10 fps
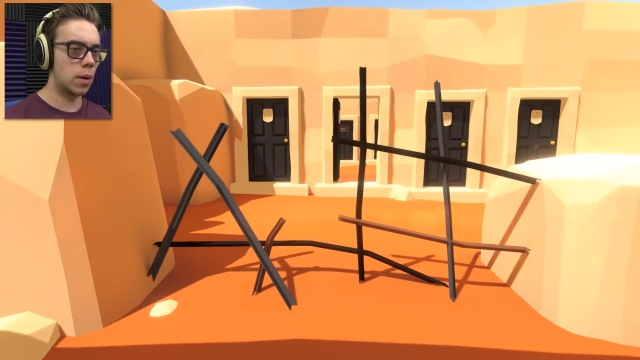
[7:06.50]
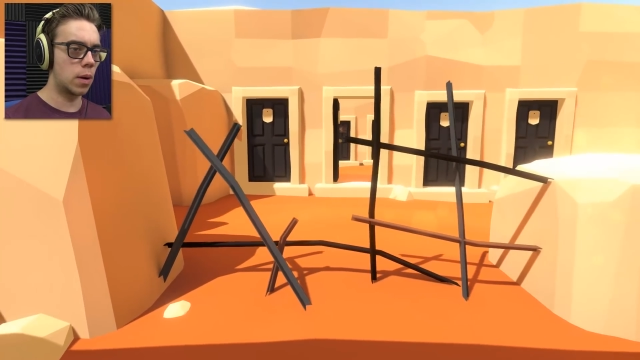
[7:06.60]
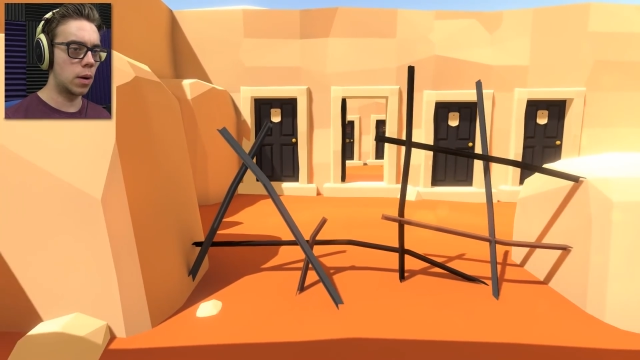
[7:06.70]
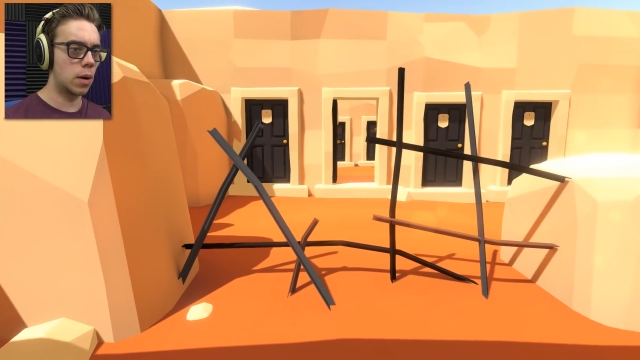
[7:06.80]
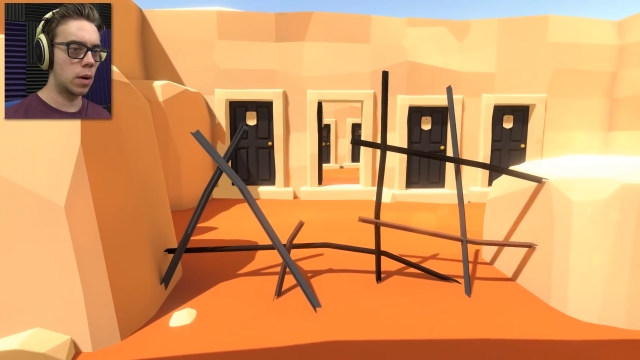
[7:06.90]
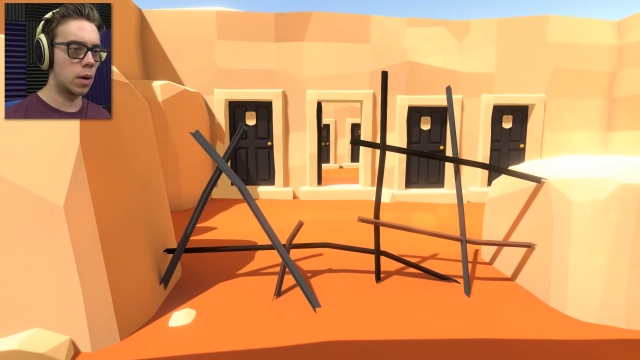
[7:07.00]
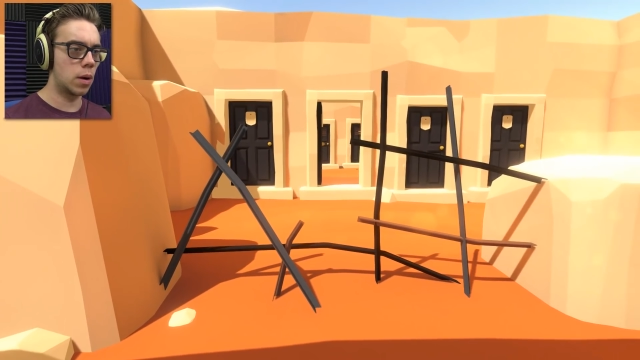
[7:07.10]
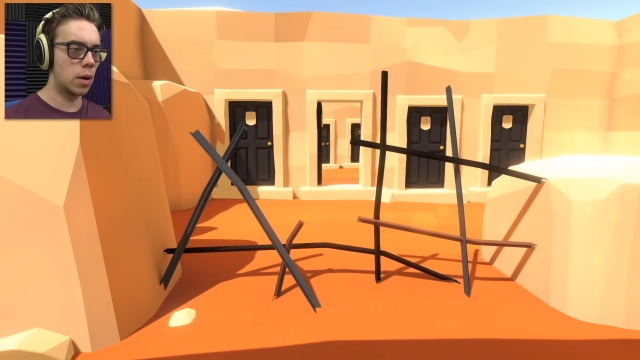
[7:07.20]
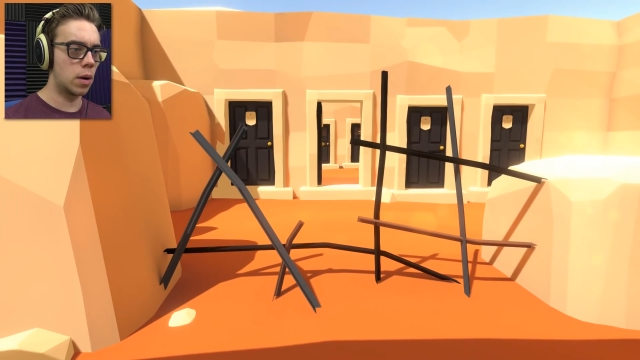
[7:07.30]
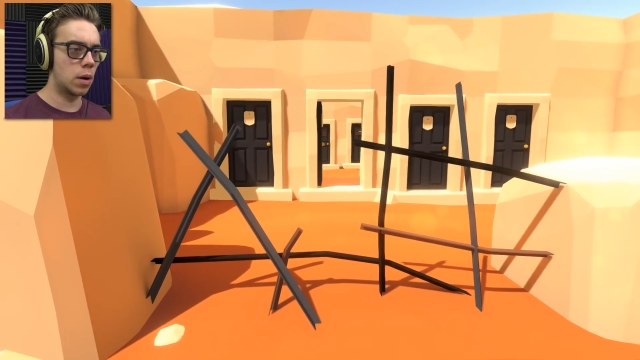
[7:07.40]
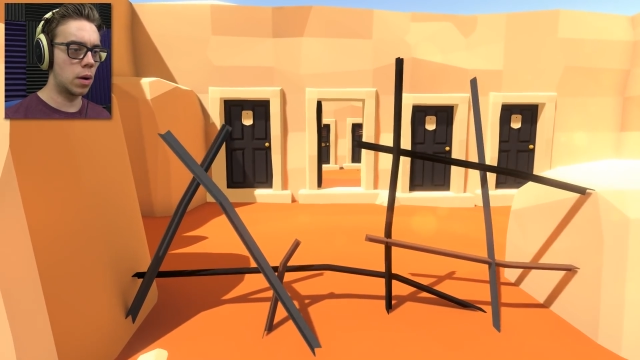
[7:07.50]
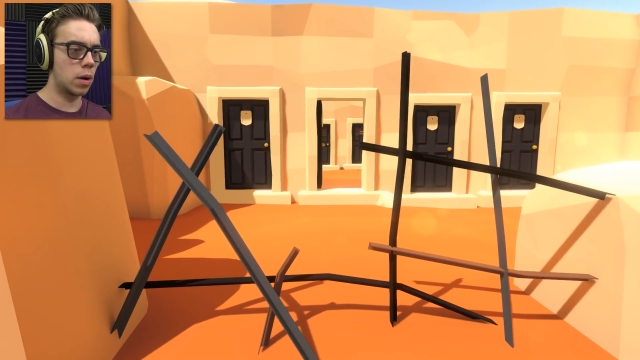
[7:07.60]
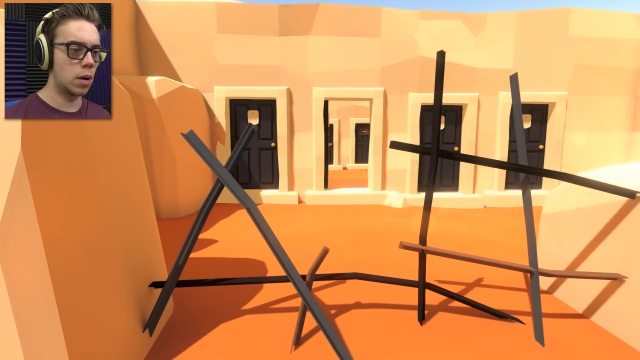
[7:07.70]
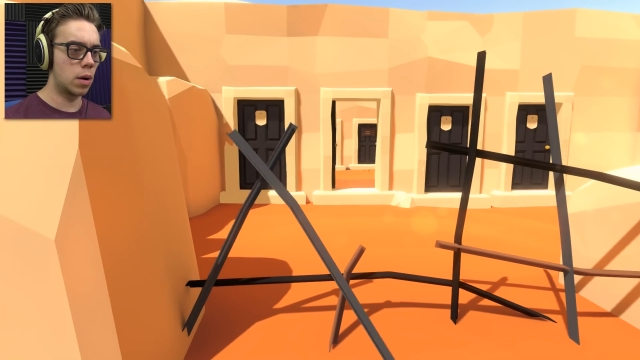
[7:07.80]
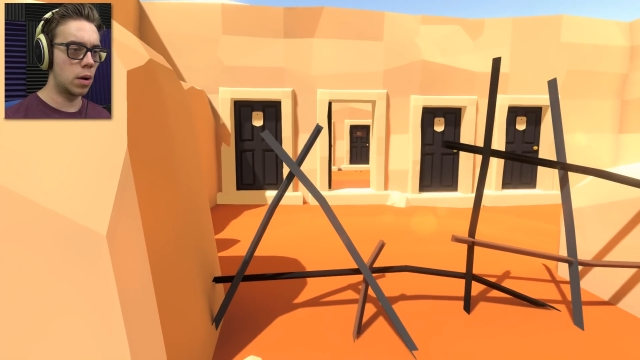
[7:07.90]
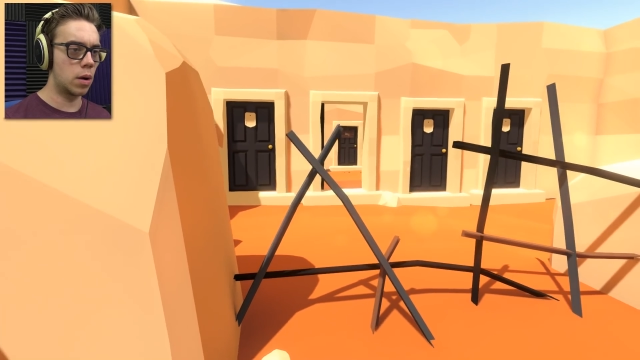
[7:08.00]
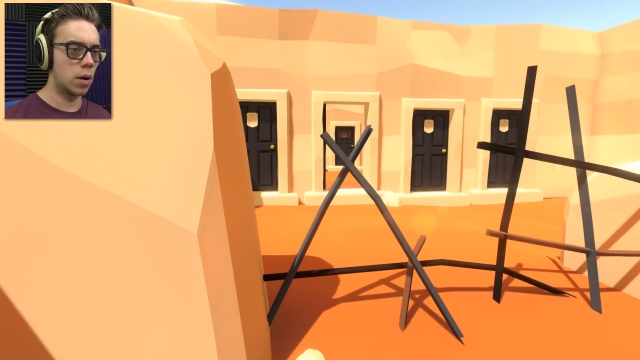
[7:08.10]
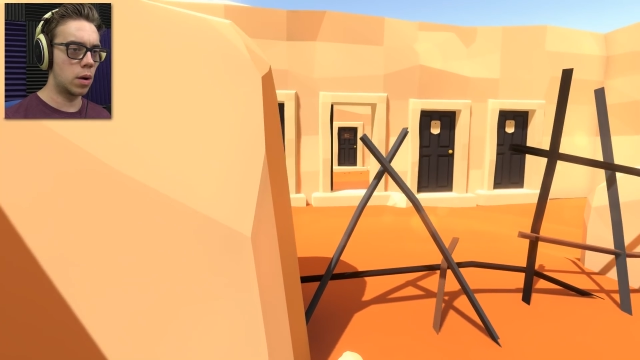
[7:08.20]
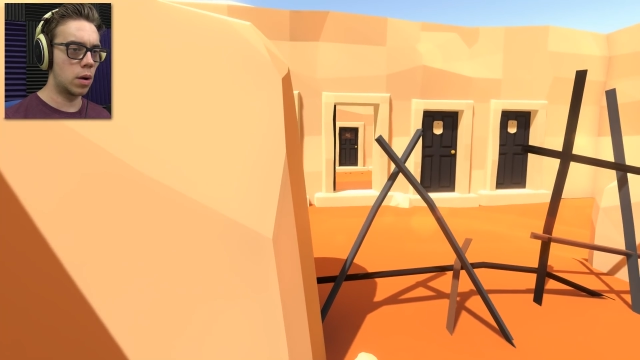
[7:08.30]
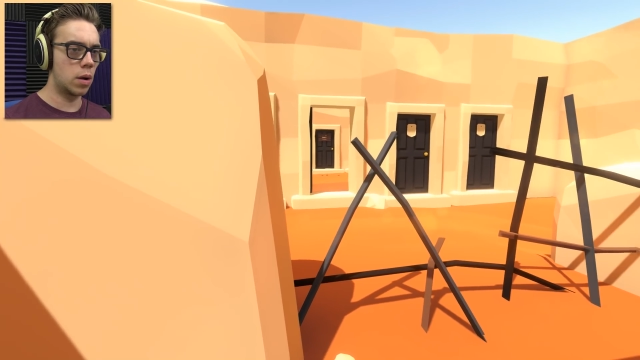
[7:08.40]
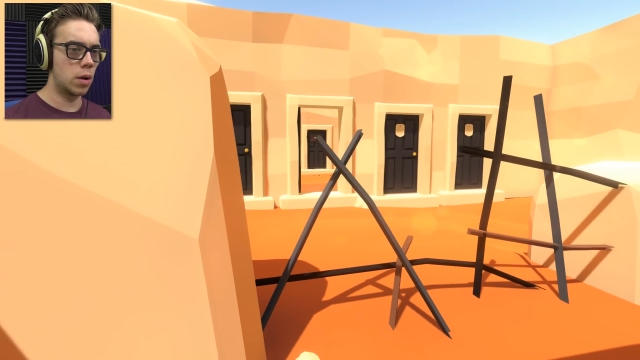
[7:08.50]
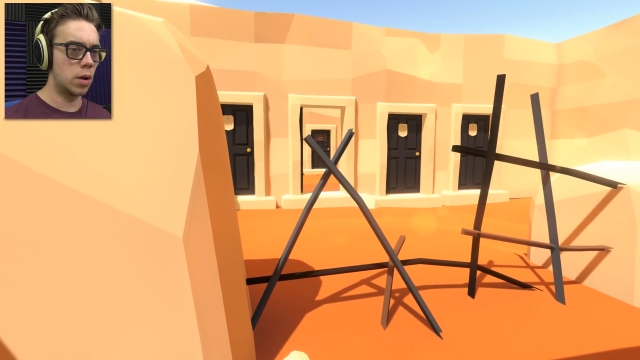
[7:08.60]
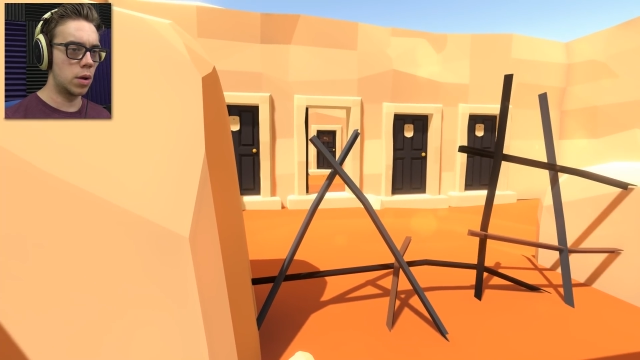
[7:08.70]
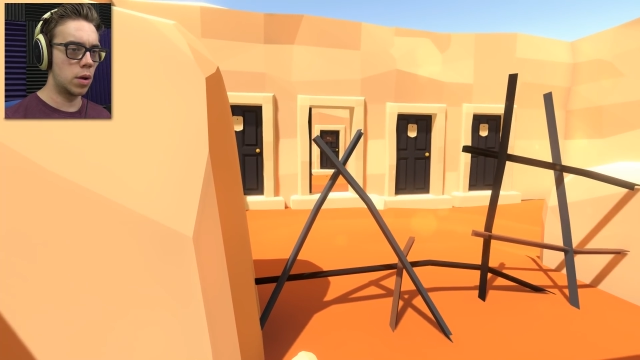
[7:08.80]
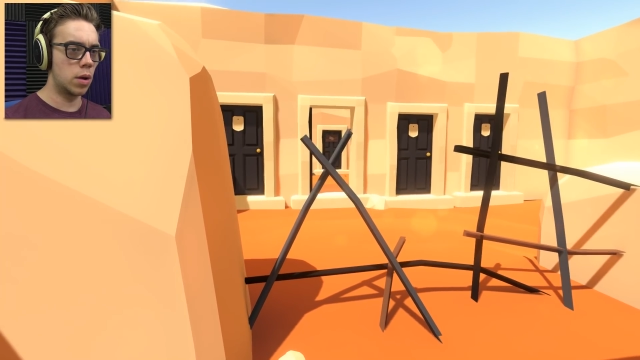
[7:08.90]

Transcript: (no one is talking)